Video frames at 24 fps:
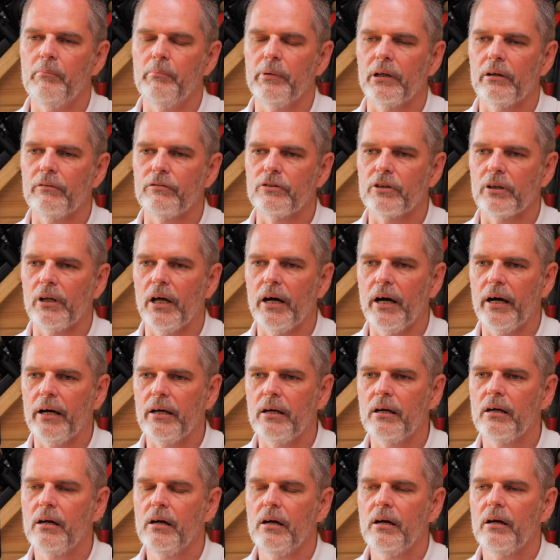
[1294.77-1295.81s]
middle of
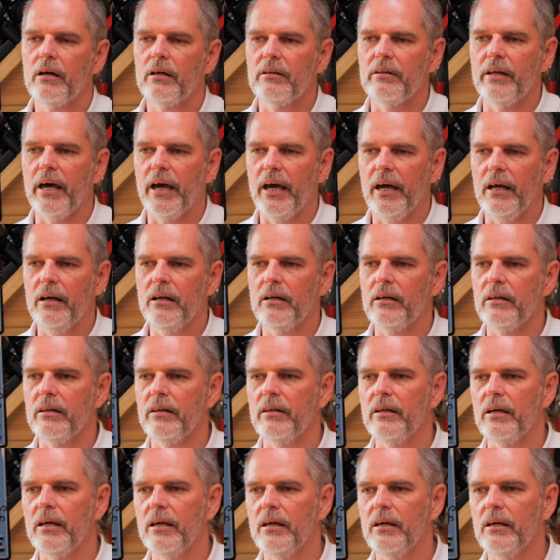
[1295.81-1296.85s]
July, then
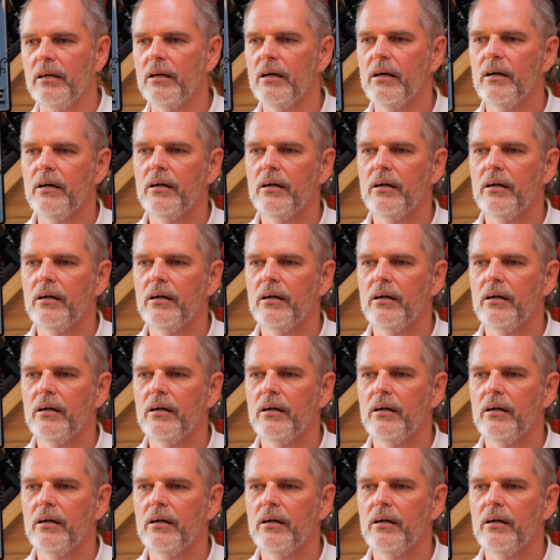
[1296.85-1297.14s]
the